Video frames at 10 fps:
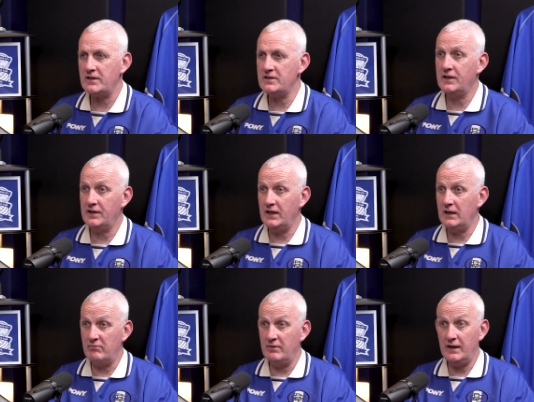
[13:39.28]
actually seen
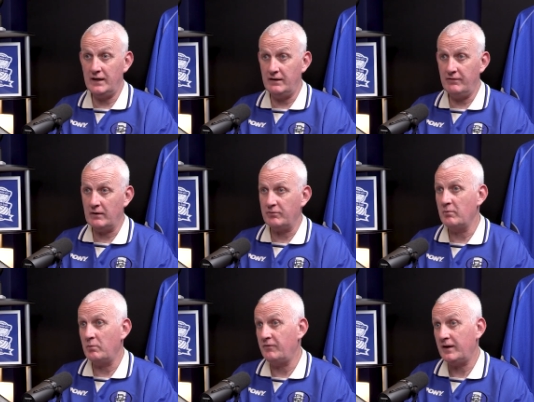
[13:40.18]
him really develop
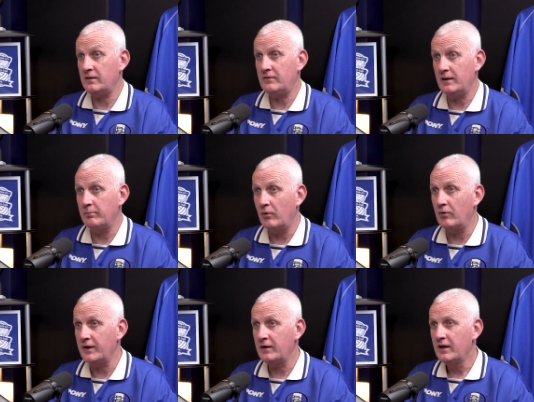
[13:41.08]
from effectively a
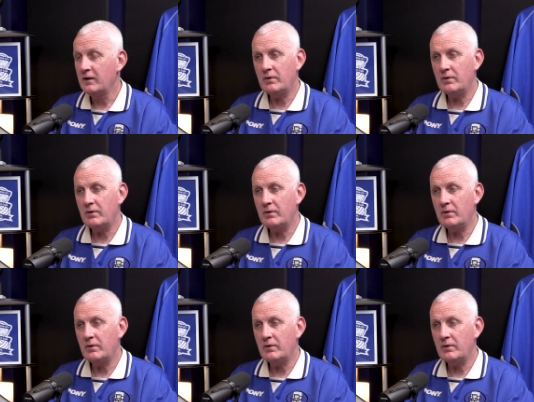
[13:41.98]
boy